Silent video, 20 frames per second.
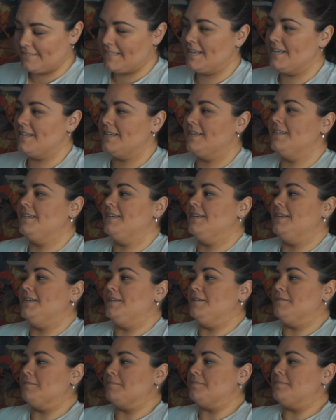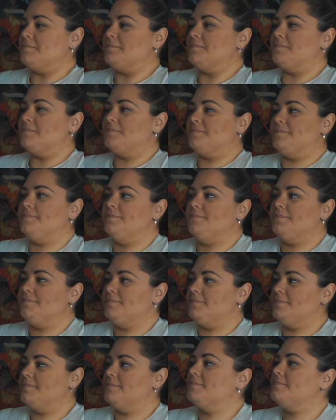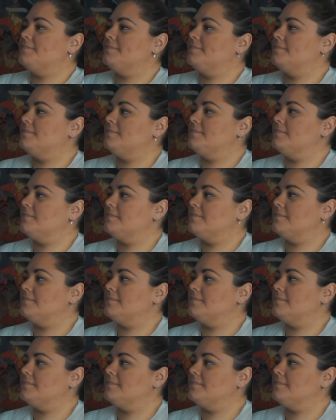(silent)